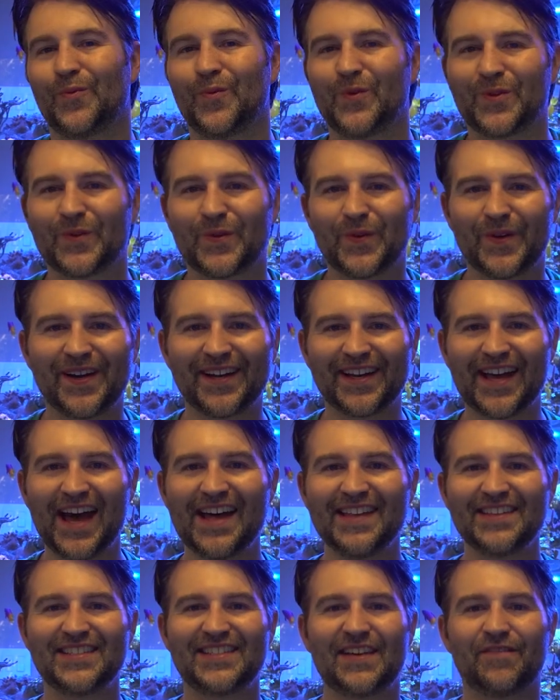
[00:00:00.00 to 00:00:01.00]
What's going on,
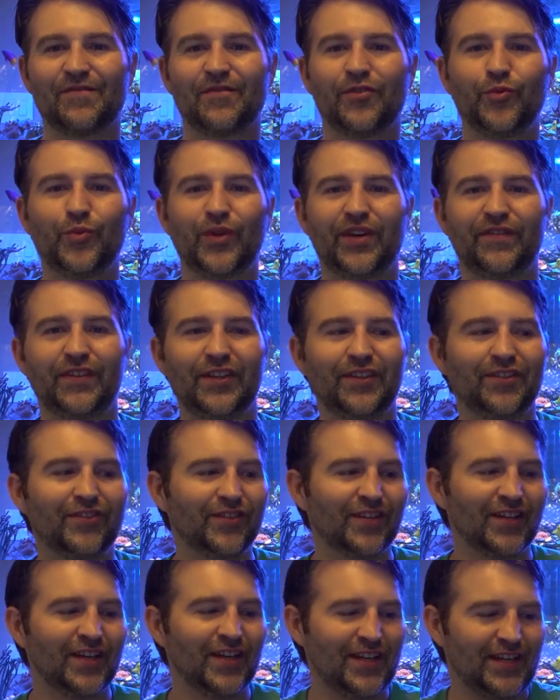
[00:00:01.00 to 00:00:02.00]
guys? Devin from
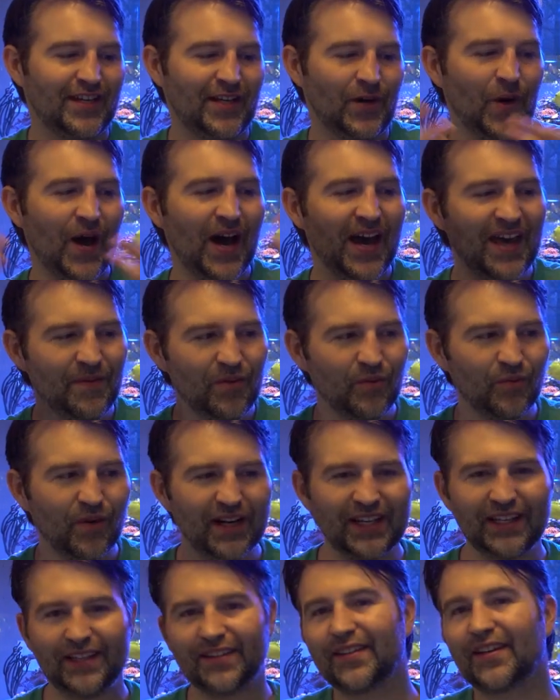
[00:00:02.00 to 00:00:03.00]
ReefDudes. Now, I've been
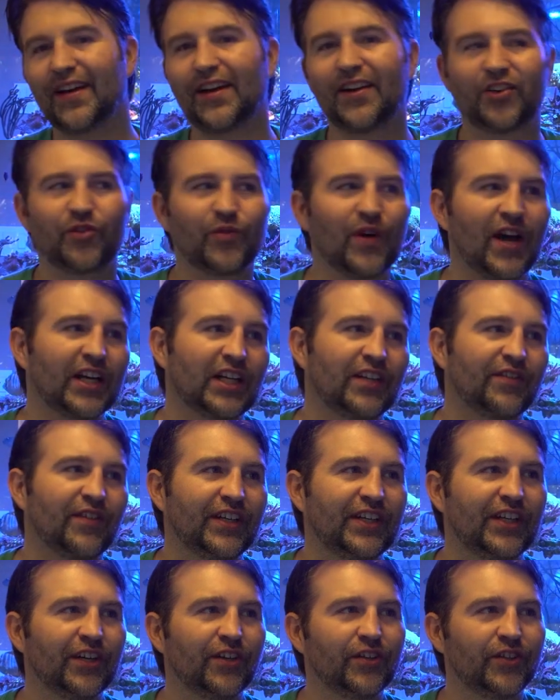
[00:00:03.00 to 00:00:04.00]
running the Nyos Reactor for
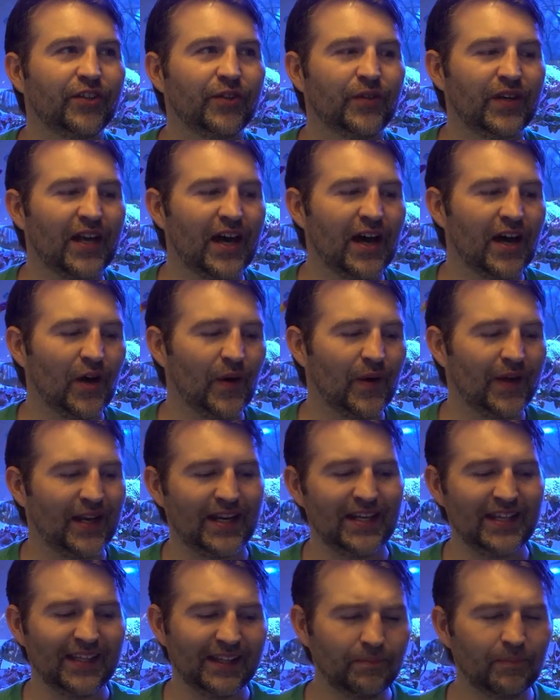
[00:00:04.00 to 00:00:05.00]
a year or two now, and
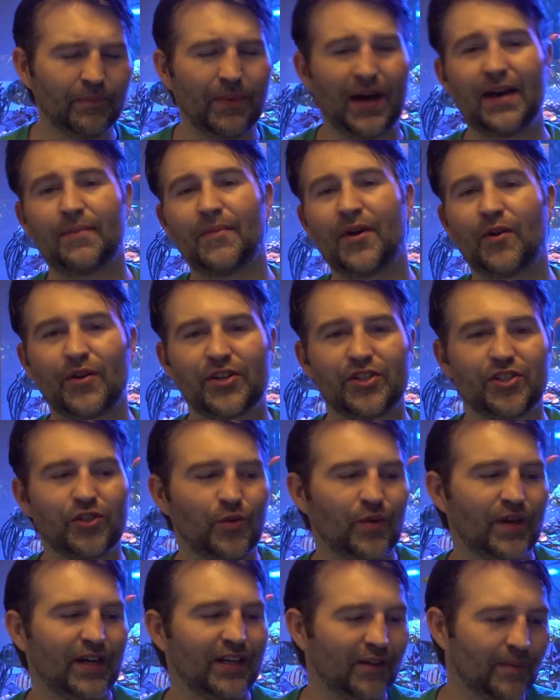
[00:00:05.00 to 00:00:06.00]
I did buy my
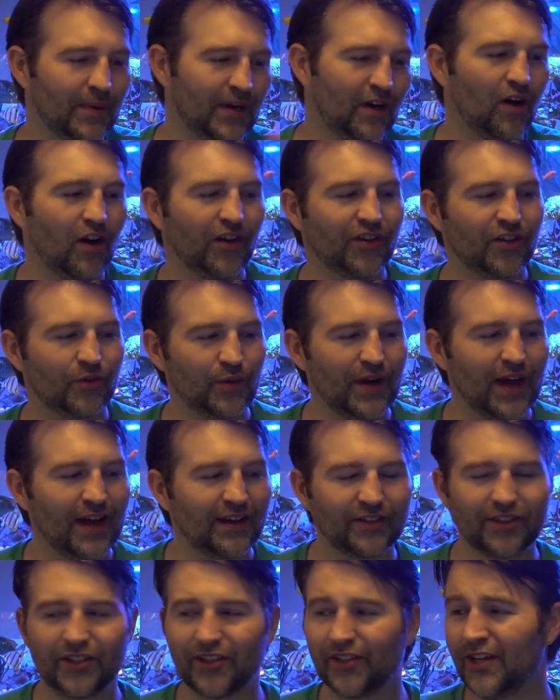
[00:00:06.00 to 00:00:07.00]
original one. It's been an awesome
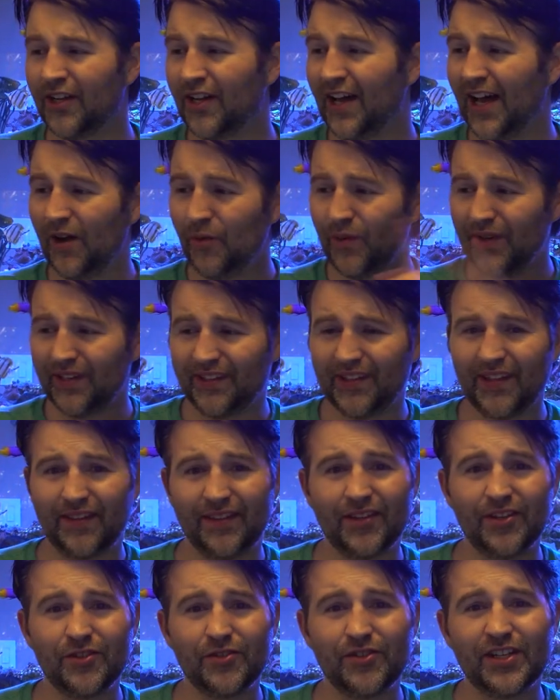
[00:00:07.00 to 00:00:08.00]
reactor. I was
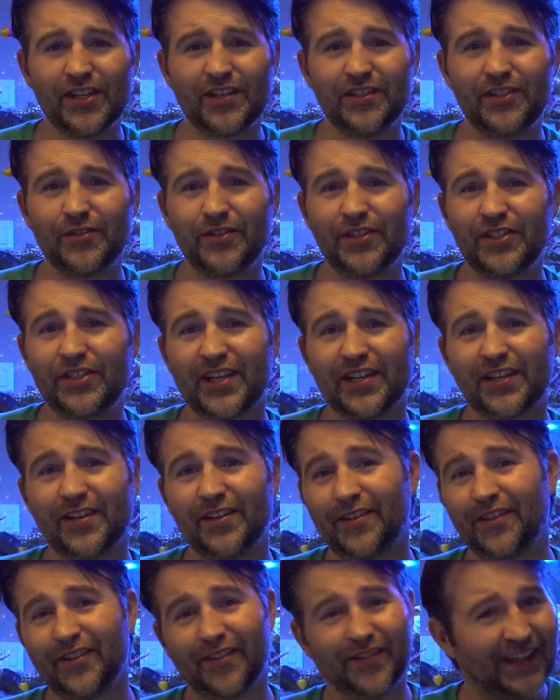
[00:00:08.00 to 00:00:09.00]
sent the new Gen 2 to check
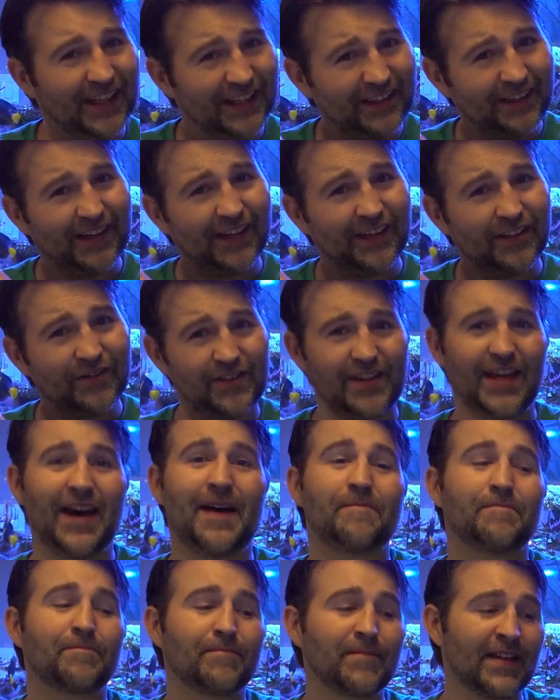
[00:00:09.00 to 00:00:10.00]
out, so thank you guys for
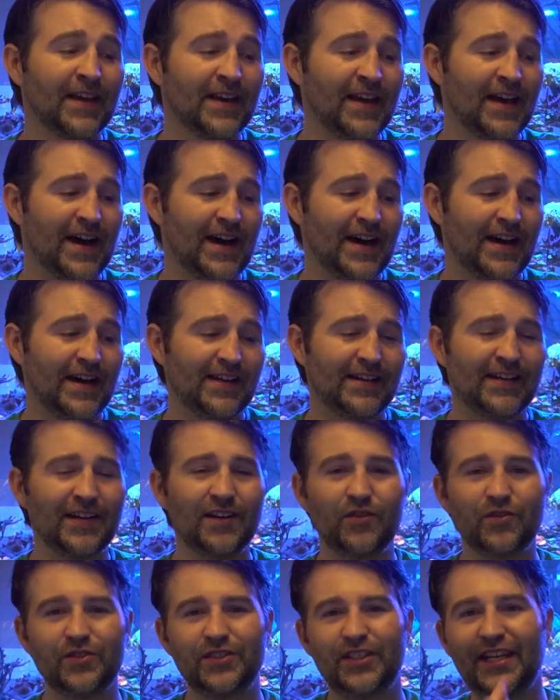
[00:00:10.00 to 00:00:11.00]
that.
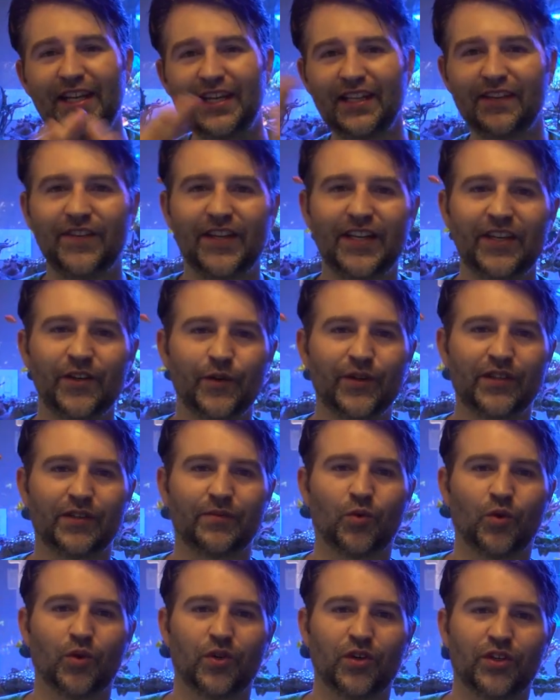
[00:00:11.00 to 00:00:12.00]
Now, today's video is
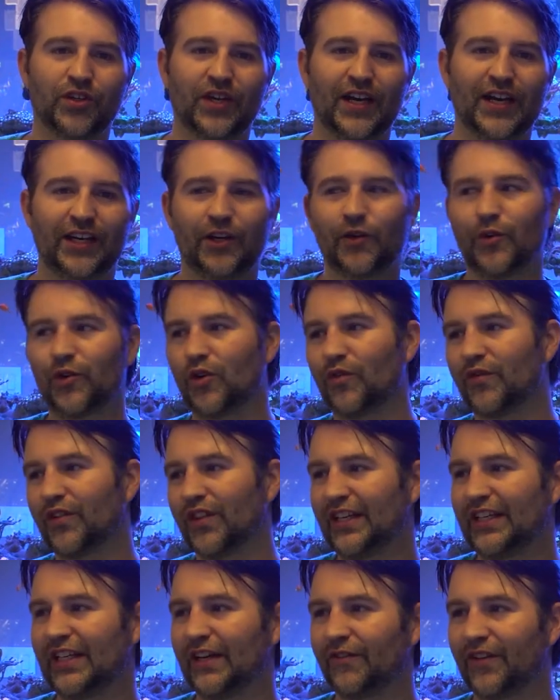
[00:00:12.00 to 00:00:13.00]
more kind of going over
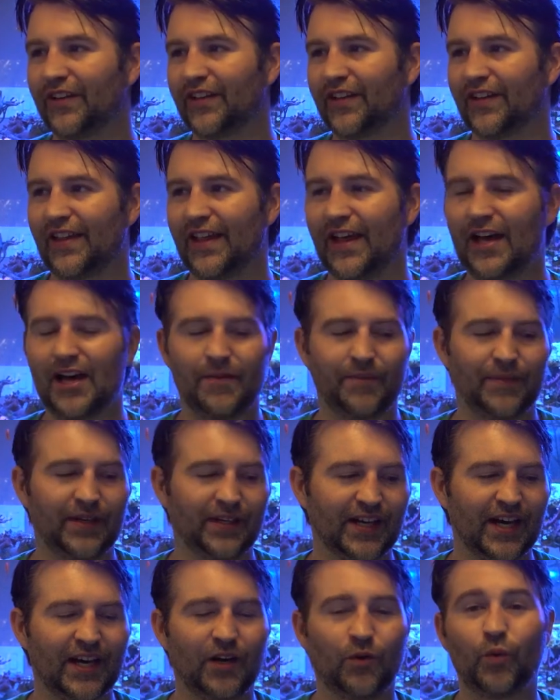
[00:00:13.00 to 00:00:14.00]
the difference of them
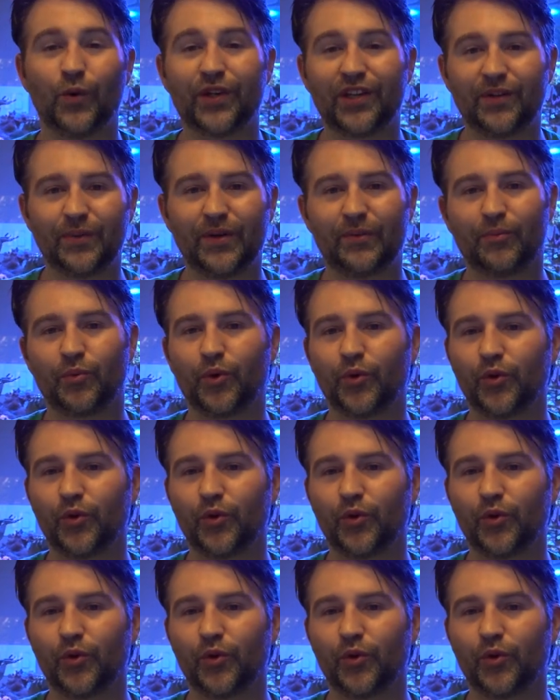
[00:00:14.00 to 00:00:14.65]
and kind of what's been